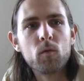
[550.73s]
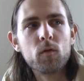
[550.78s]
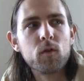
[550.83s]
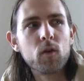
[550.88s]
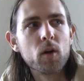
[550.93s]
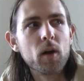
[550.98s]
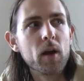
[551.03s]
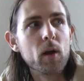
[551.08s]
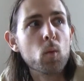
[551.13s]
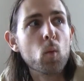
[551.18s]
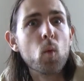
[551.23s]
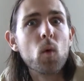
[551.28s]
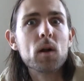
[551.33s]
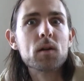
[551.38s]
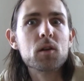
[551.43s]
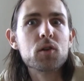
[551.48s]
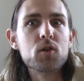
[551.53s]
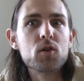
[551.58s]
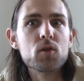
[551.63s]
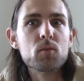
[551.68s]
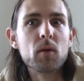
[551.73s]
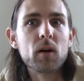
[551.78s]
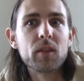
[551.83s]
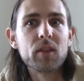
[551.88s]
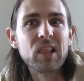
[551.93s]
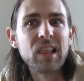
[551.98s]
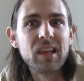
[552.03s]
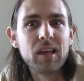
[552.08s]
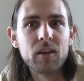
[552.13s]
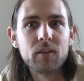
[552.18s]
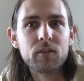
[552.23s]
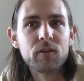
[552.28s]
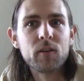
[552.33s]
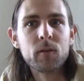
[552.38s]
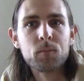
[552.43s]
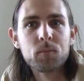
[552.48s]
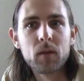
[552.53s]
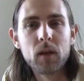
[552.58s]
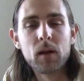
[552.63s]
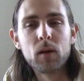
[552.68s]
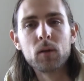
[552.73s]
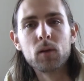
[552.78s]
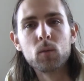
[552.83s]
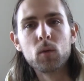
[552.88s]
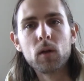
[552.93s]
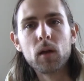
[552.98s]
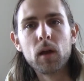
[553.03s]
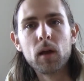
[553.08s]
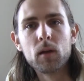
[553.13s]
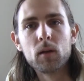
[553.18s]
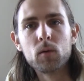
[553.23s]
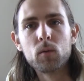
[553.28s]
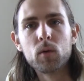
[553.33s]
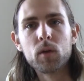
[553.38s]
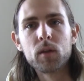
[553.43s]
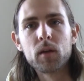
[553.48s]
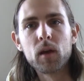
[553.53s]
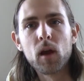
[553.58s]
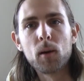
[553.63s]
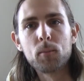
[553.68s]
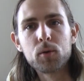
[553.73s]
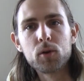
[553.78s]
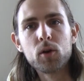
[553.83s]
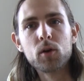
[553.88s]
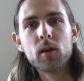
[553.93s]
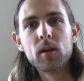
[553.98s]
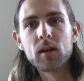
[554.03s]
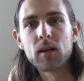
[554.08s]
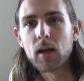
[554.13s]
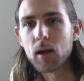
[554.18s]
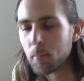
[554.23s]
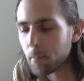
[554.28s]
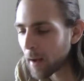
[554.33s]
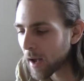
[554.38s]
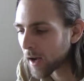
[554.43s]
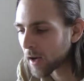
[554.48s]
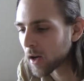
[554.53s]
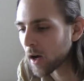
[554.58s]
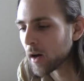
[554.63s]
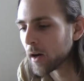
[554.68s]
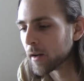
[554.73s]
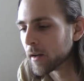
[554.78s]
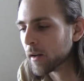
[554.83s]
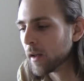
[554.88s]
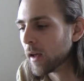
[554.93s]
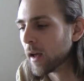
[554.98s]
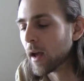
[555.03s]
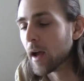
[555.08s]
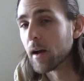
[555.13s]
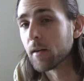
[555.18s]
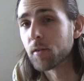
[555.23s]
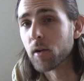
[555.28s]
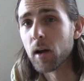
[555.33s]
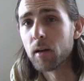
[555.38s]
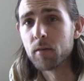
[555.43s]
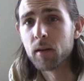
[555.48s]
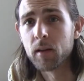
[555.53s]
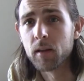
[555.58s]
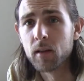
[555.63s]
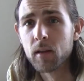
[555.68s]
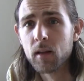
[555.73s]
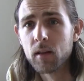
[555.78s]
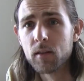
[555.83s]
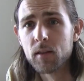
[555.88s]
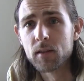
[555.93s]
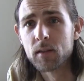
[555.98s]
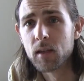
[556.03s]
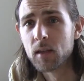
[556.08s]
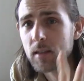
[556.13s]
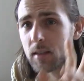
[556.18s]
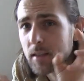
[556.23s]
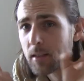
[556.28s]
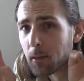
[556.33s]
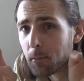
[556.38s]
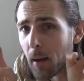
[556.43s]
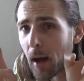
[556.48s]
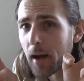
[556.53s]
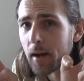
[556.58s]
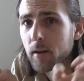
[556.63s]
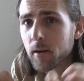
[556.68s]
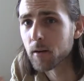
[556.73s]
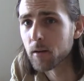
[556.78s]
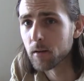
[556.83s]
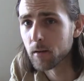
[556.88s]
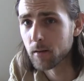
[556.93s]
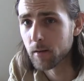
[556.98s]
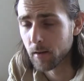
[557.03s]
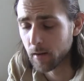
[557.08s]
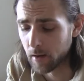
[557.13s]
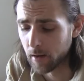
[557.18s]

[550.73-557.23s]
for a one to two month leave and, and with the opportunity to come back on after having this sabbatical.